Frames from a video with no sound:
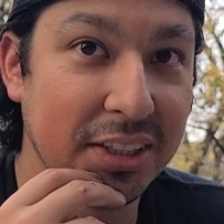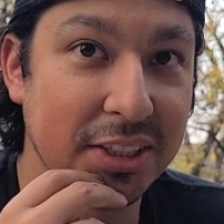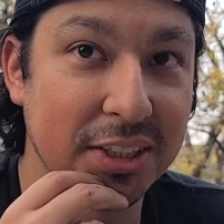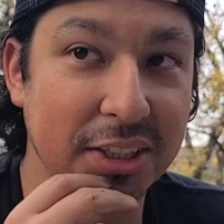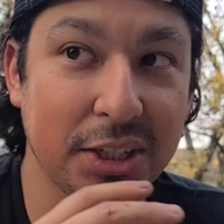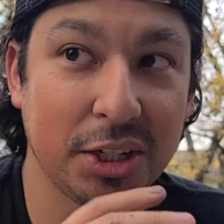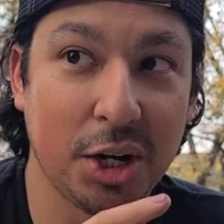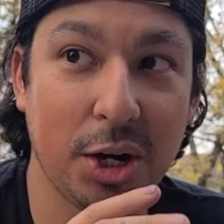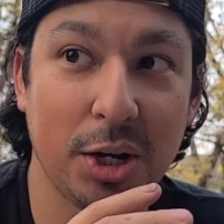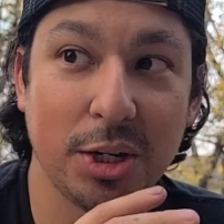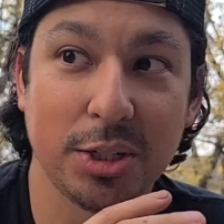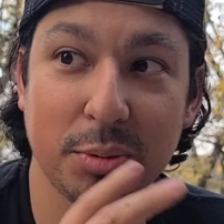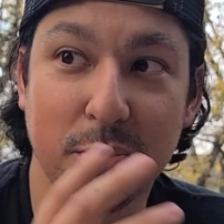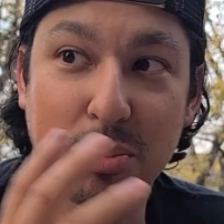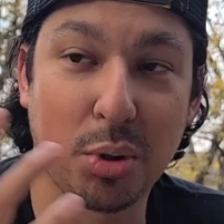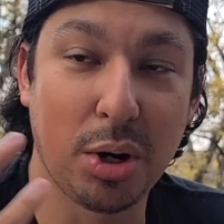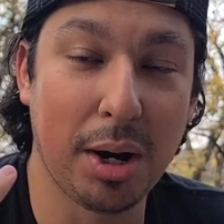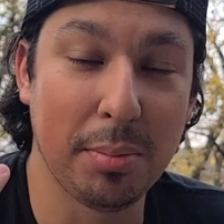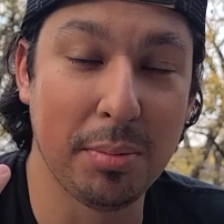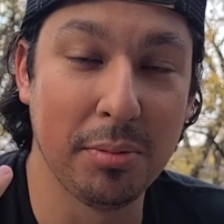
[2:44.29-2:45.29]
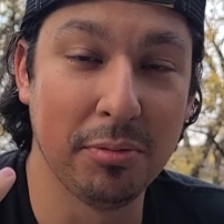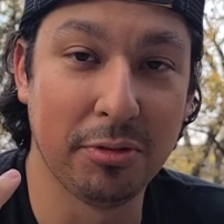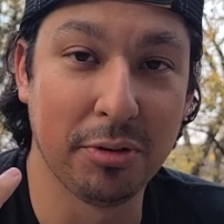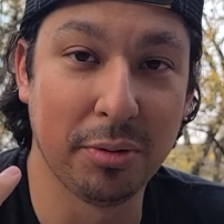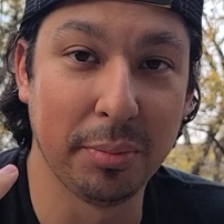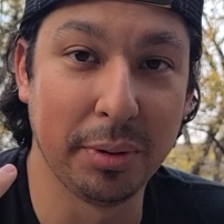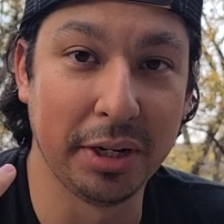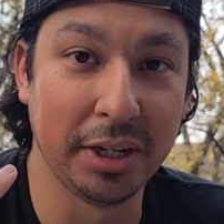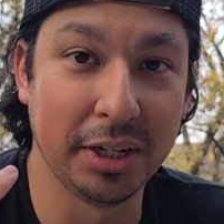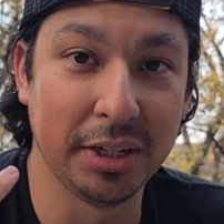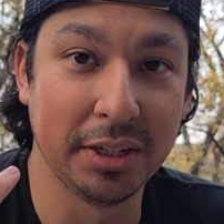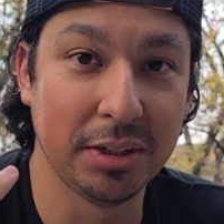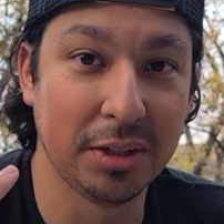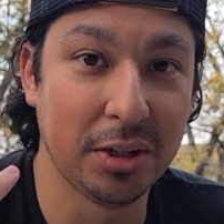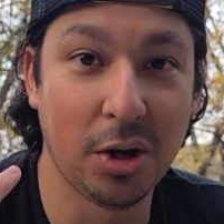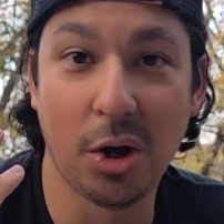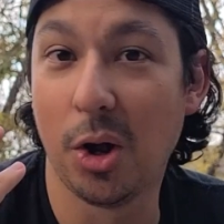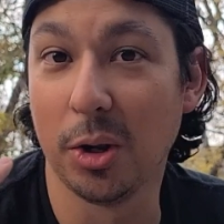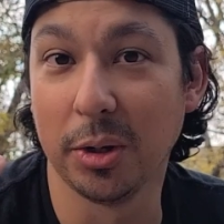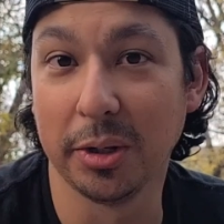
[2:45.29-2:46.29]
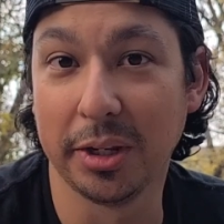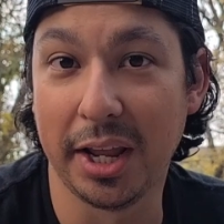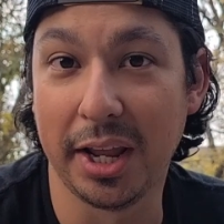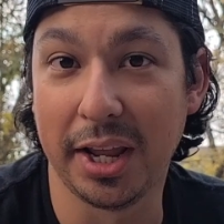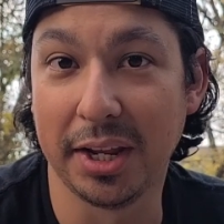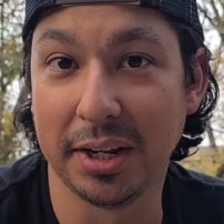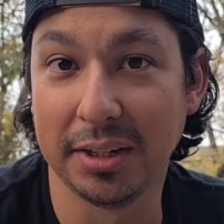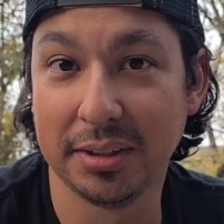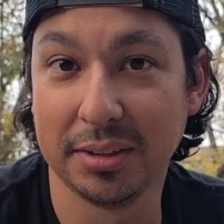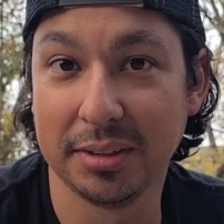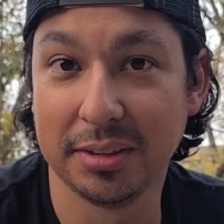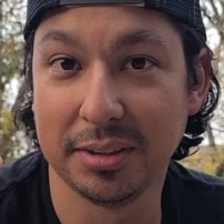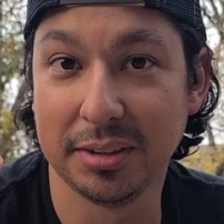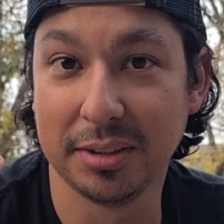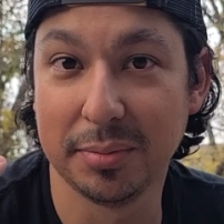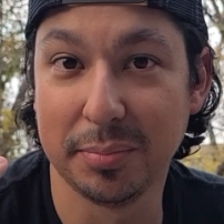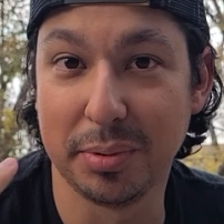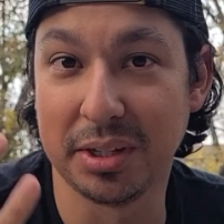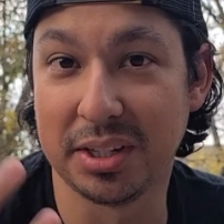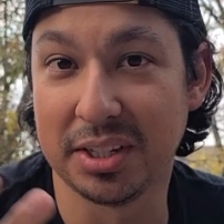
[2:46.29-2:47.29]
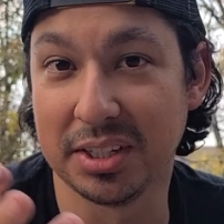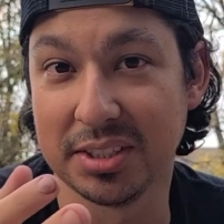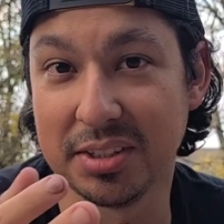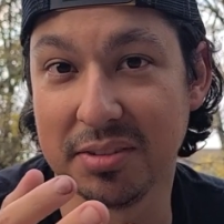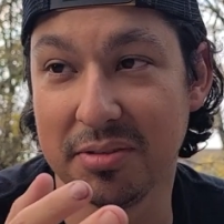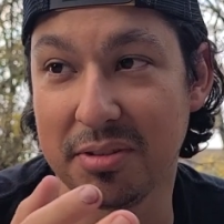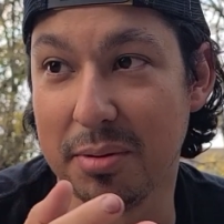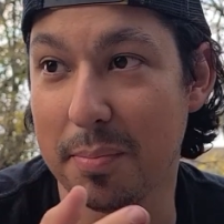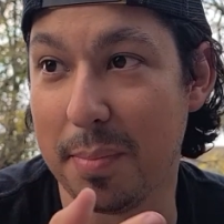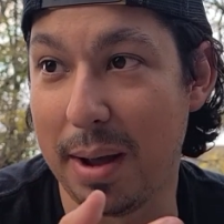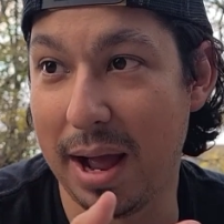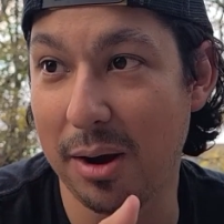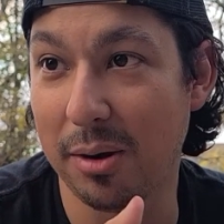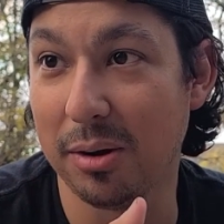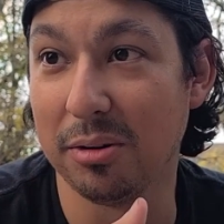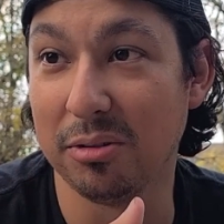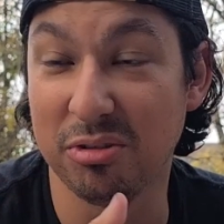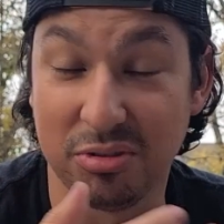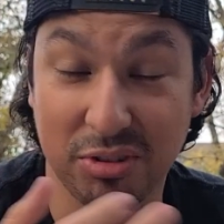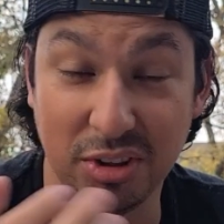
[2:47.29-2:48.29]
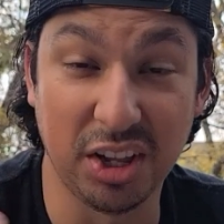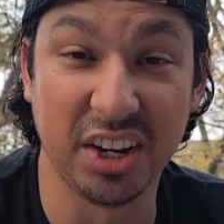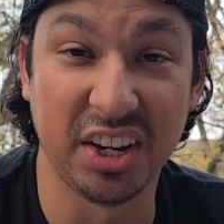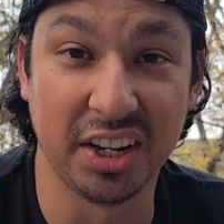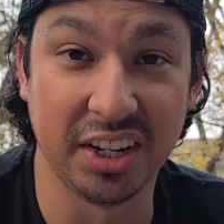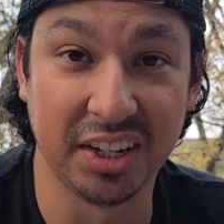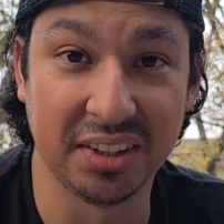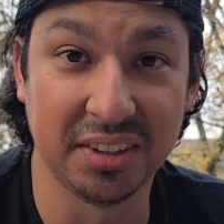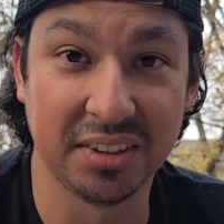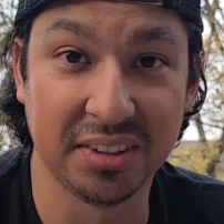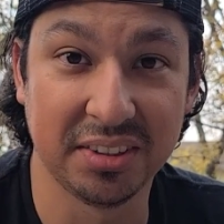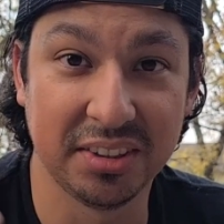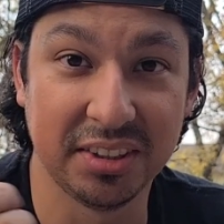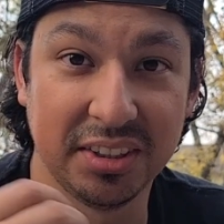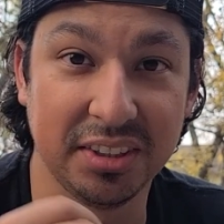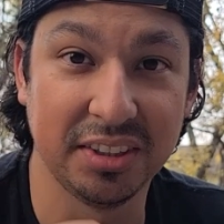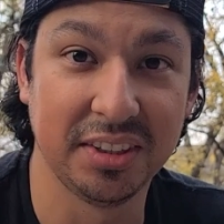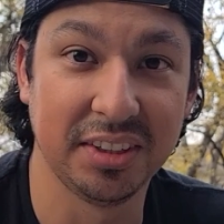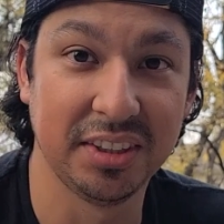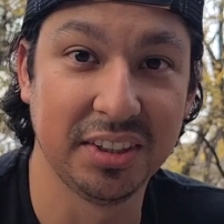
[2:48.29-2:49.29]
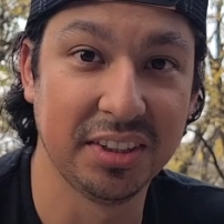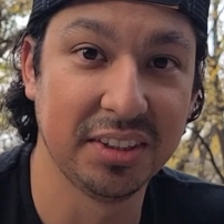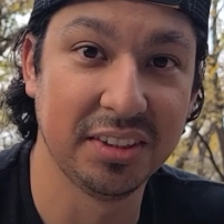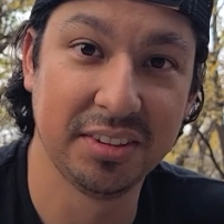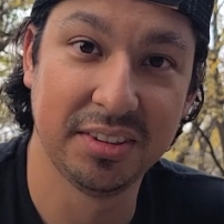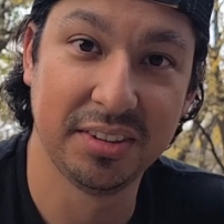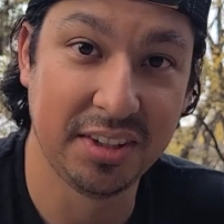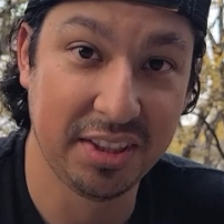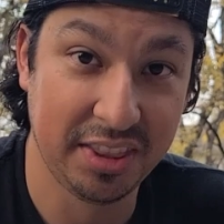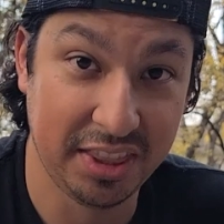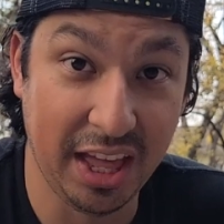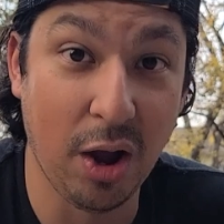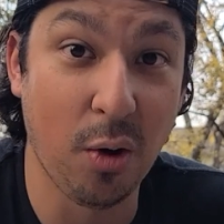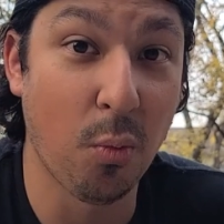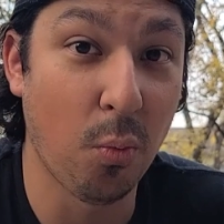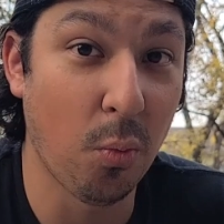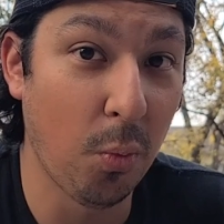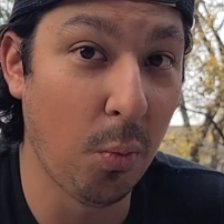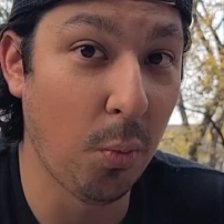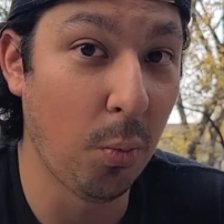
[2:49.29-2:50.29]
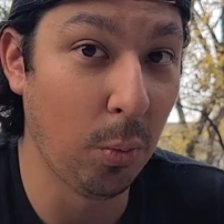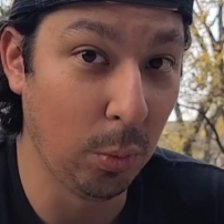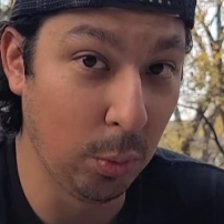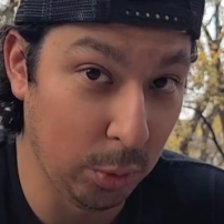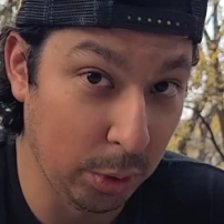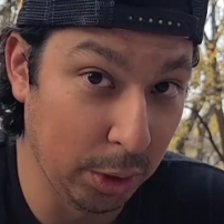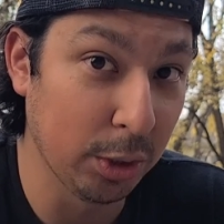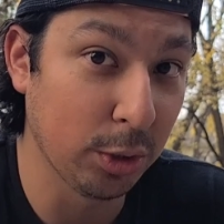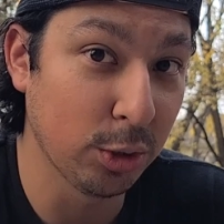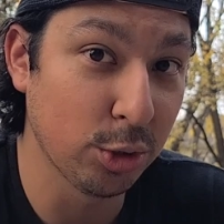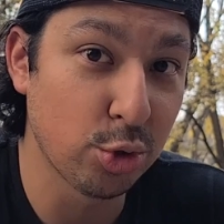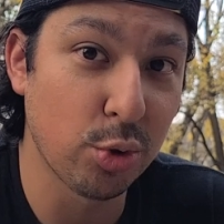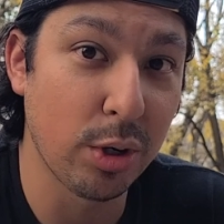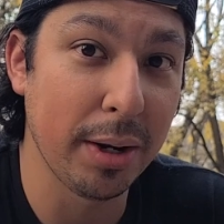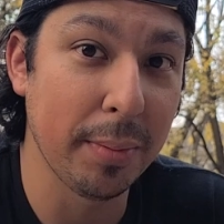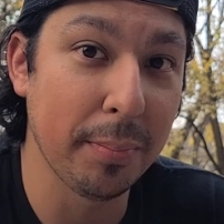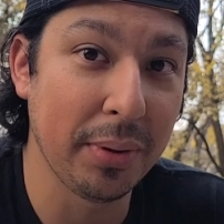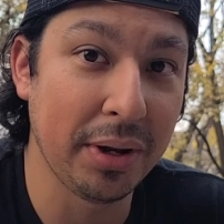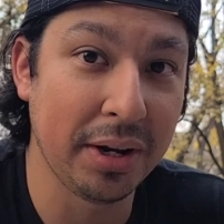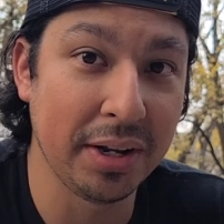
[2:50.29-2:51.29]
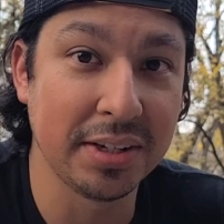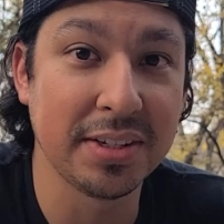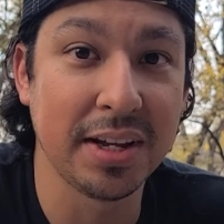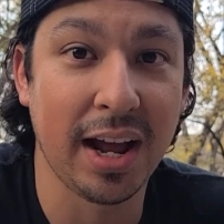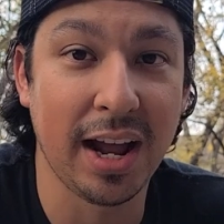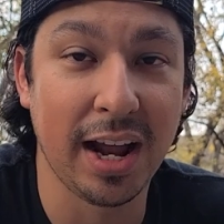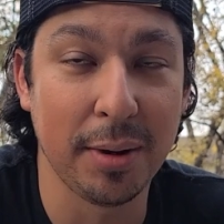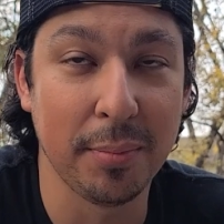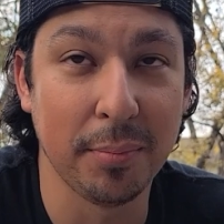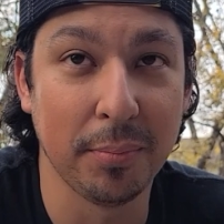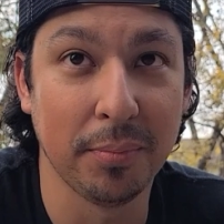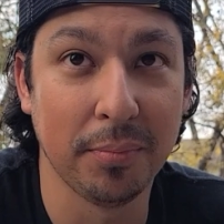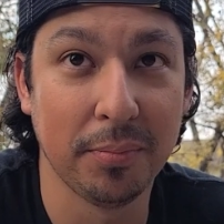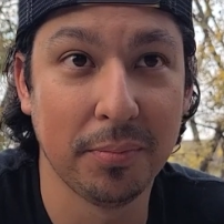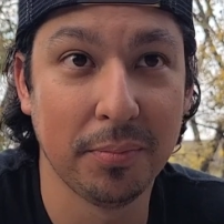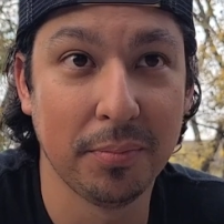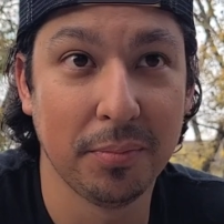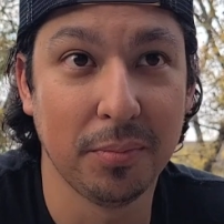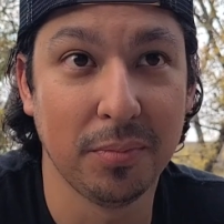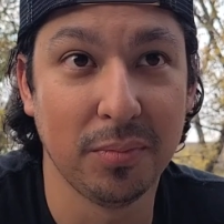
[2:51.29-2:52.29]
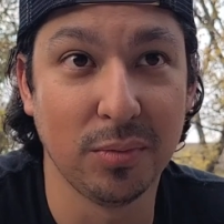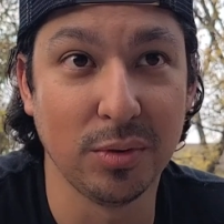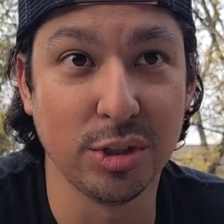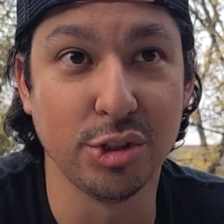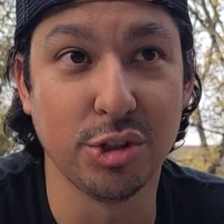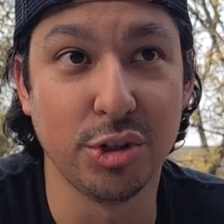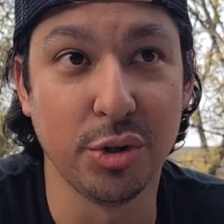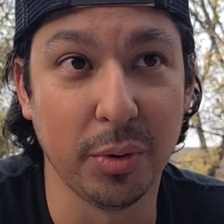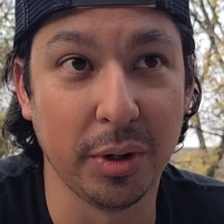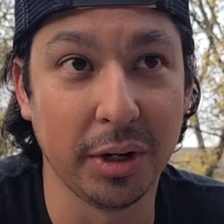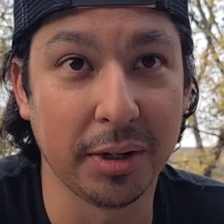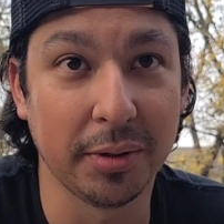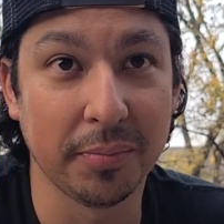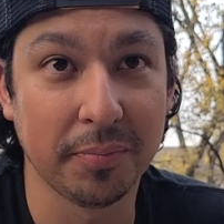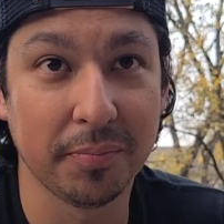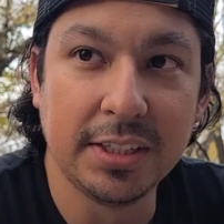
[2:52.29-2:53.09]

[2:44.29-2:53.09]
to cause a problem for me all day because of the amount of flooding that little drip at a time was doing.